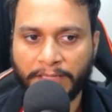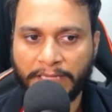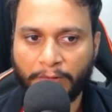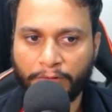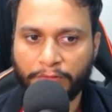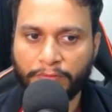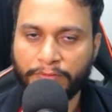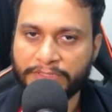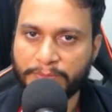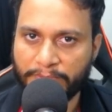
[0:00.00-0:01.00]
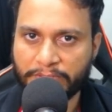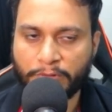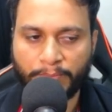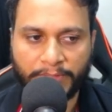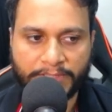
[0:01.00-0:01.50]
and order of 1 space
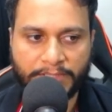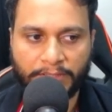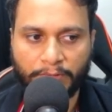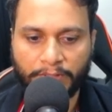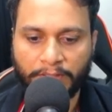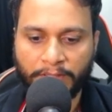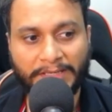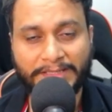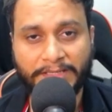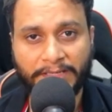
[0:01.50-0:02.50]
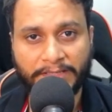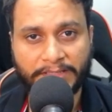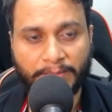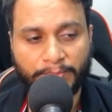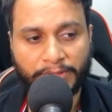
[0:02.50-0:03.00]
complexity. Okay, let's see an
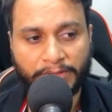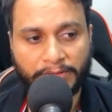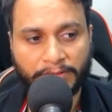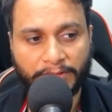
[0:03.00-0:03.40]
example.